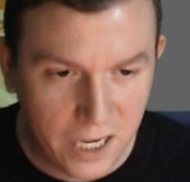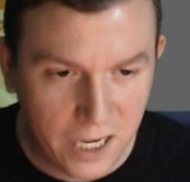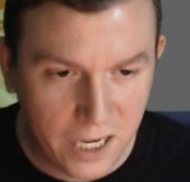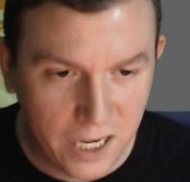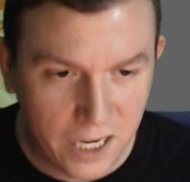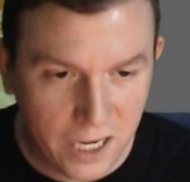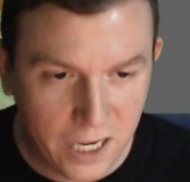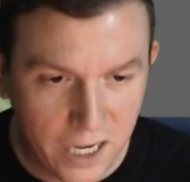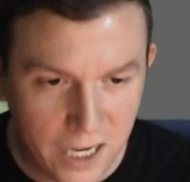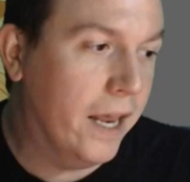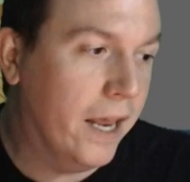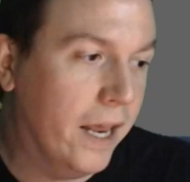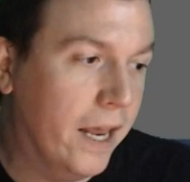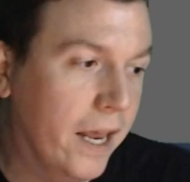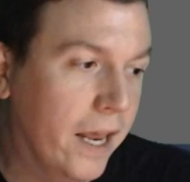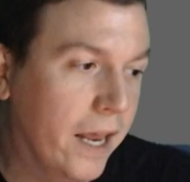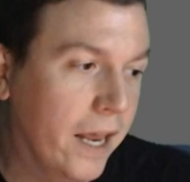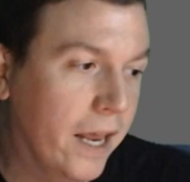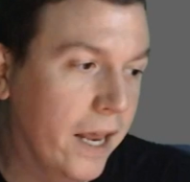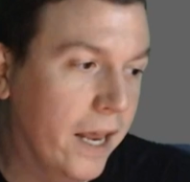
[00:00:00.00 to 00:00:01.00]
Like,
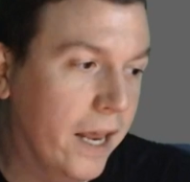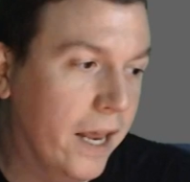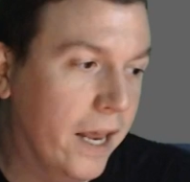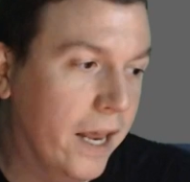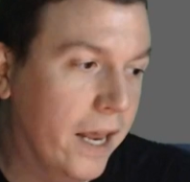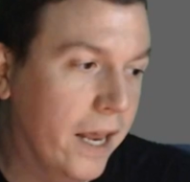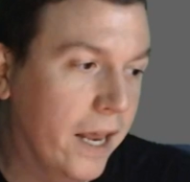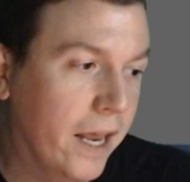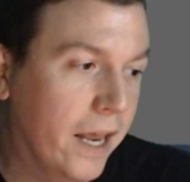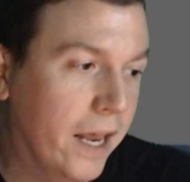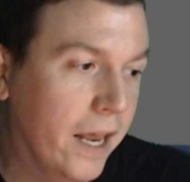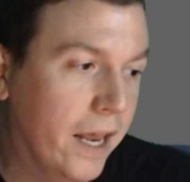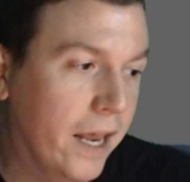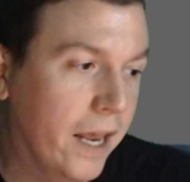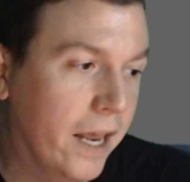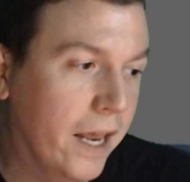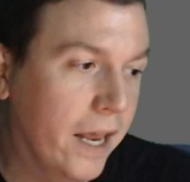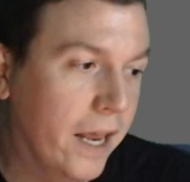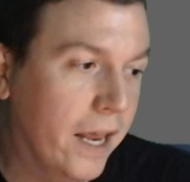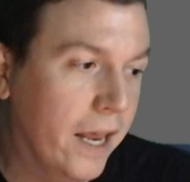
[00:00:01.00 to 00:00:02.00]
I know I'm doing this to
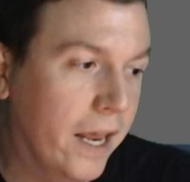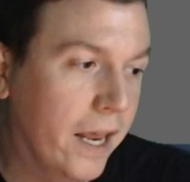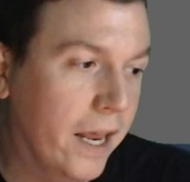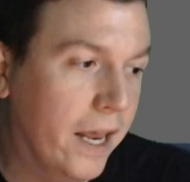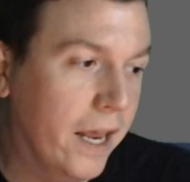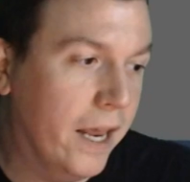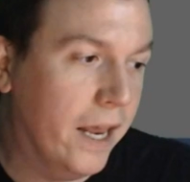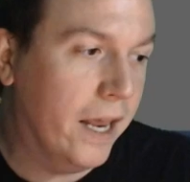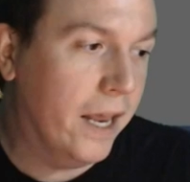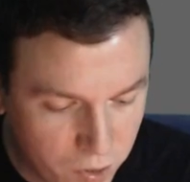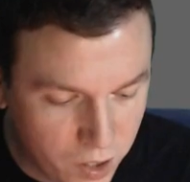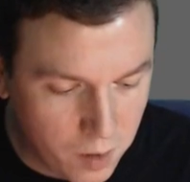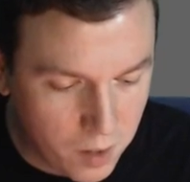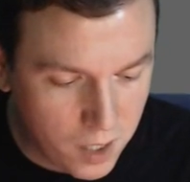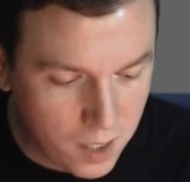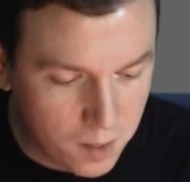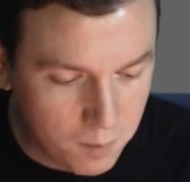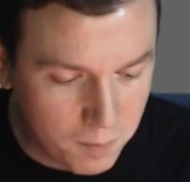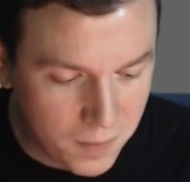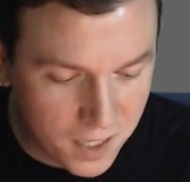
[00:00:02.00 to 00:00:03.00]
myself, but
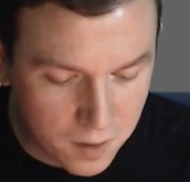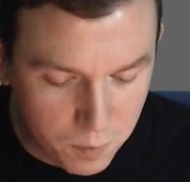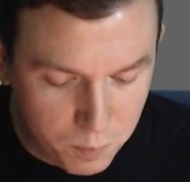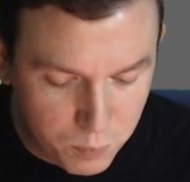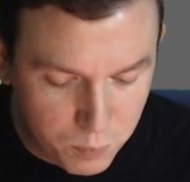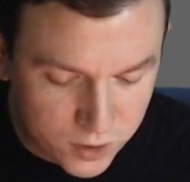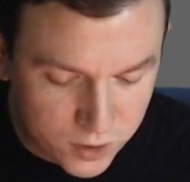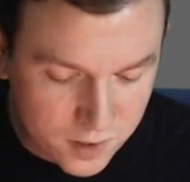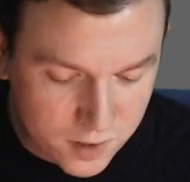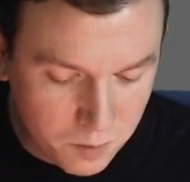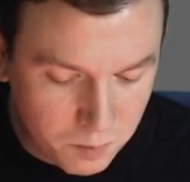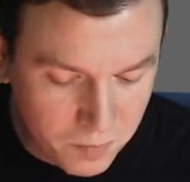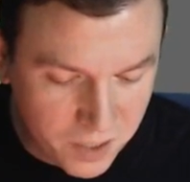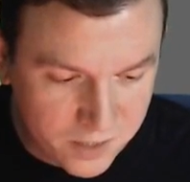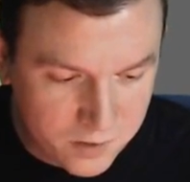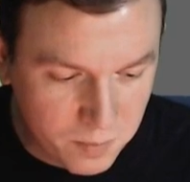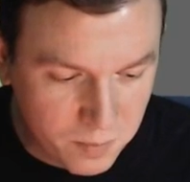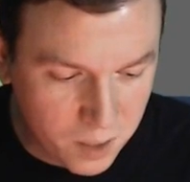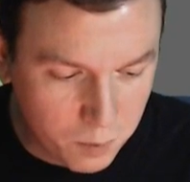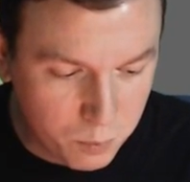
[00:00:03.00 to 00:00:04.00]
it an
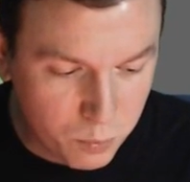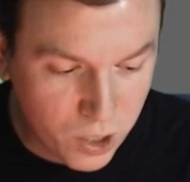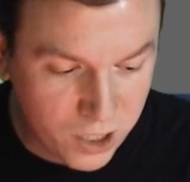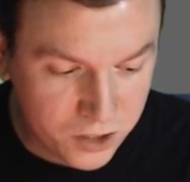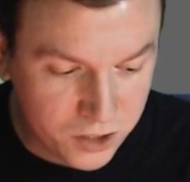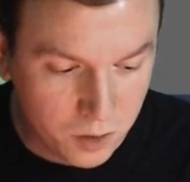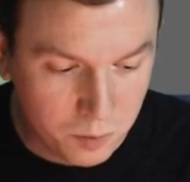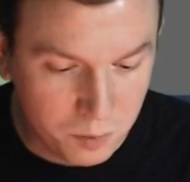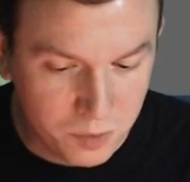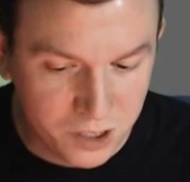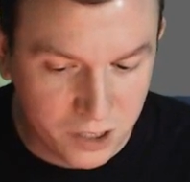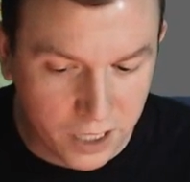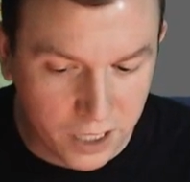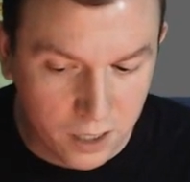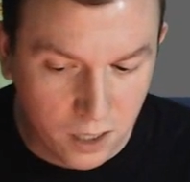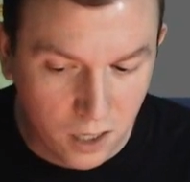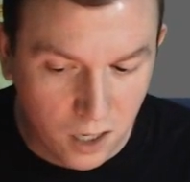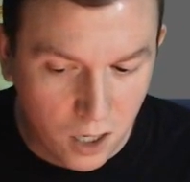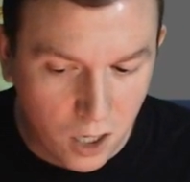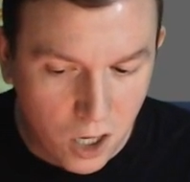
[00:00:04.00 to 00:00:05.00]
immense amount of pressure to be
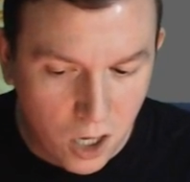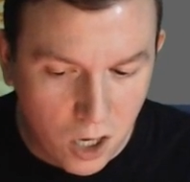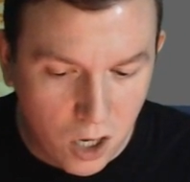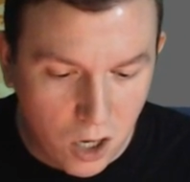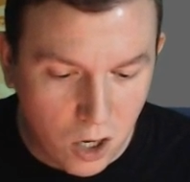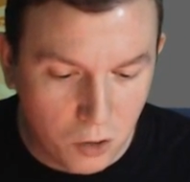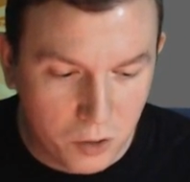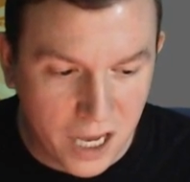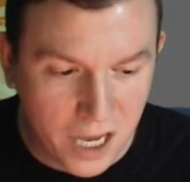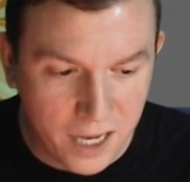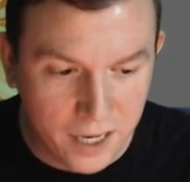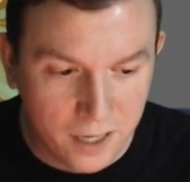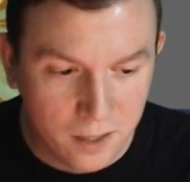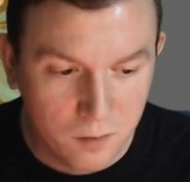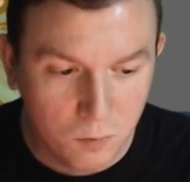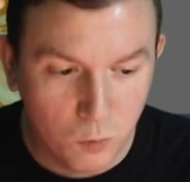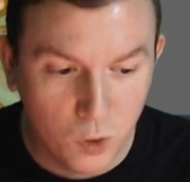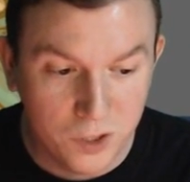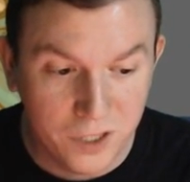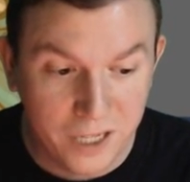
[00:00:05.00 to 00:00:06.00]
like, okay,
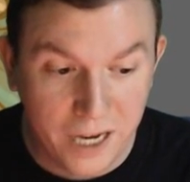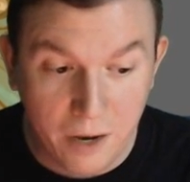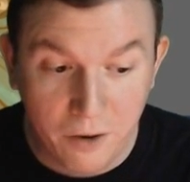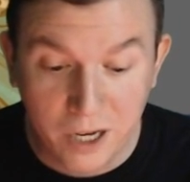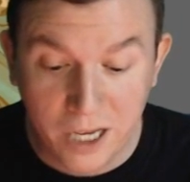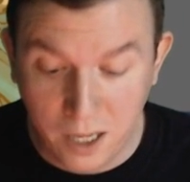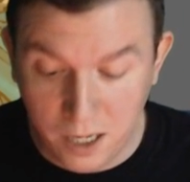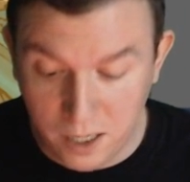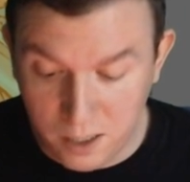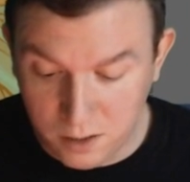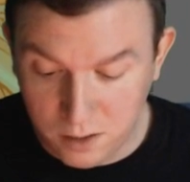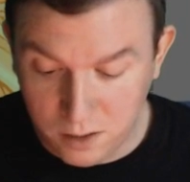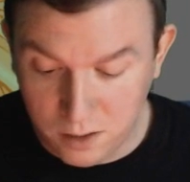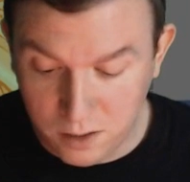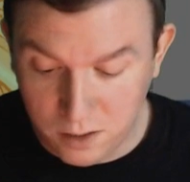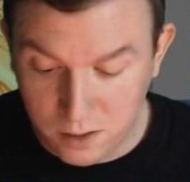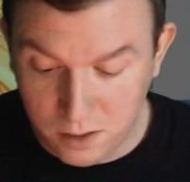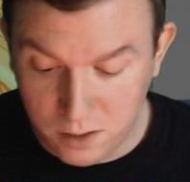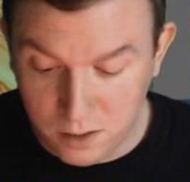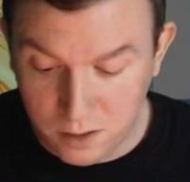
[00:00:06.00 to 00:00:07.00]
well, now I gotta
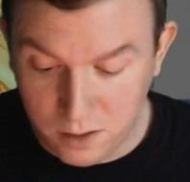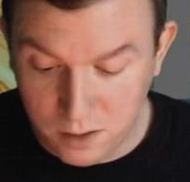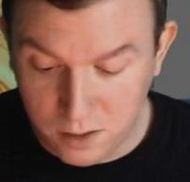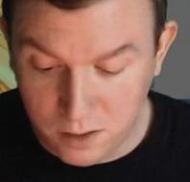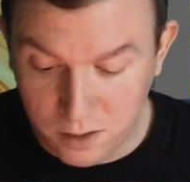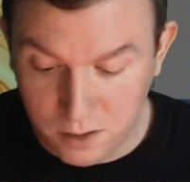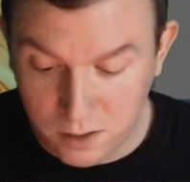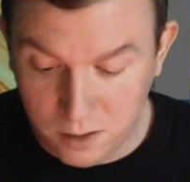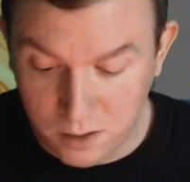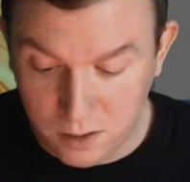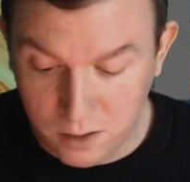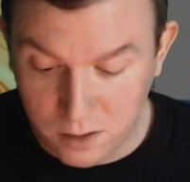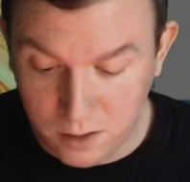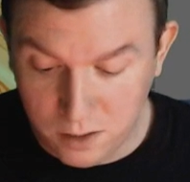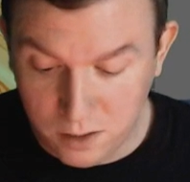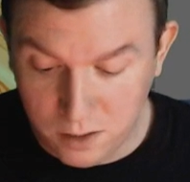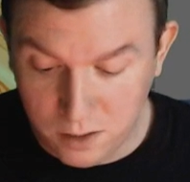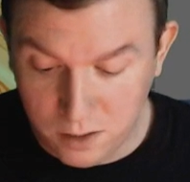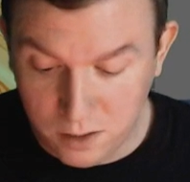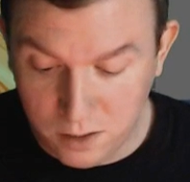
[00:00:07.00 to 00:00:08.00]
work faster on my
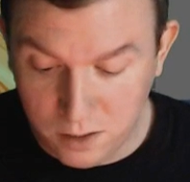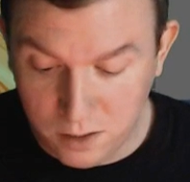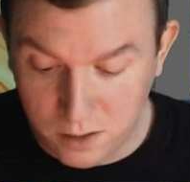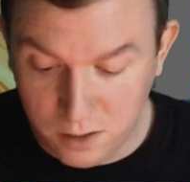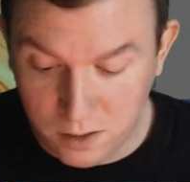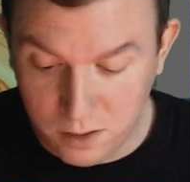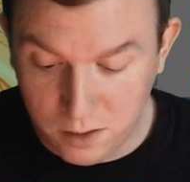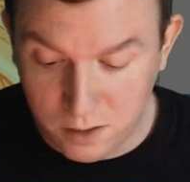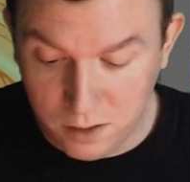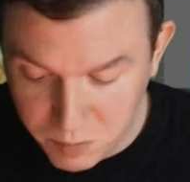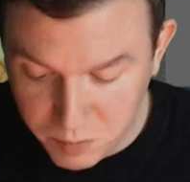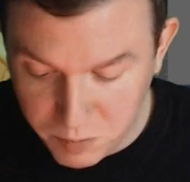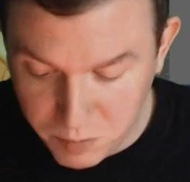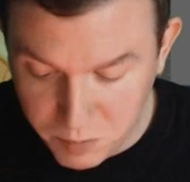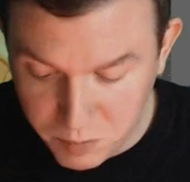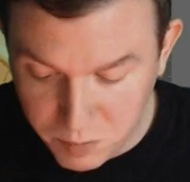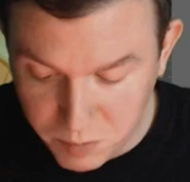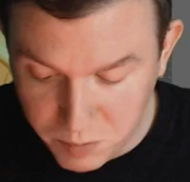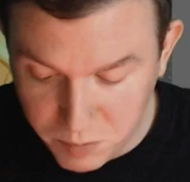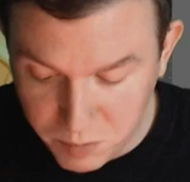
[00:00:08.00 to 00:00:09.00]
pages because I
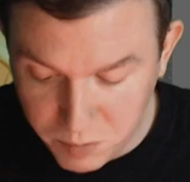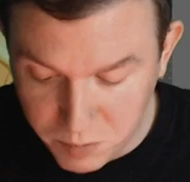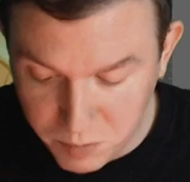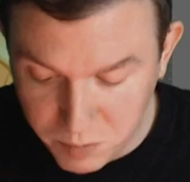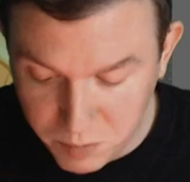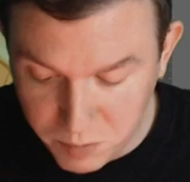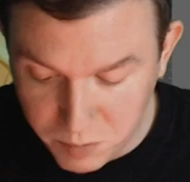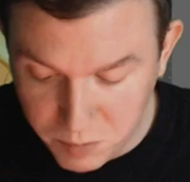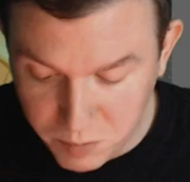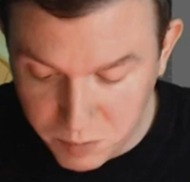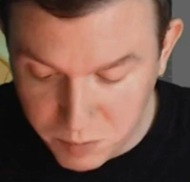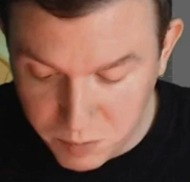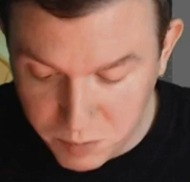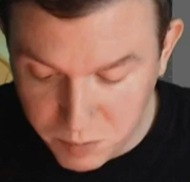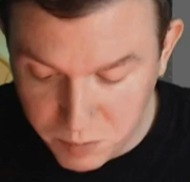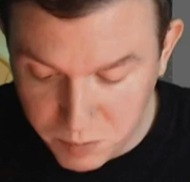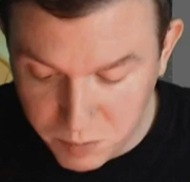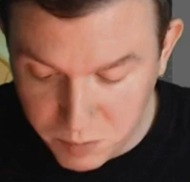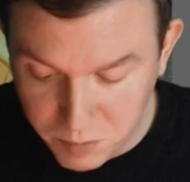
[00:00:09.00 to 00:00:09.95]
want to stream today.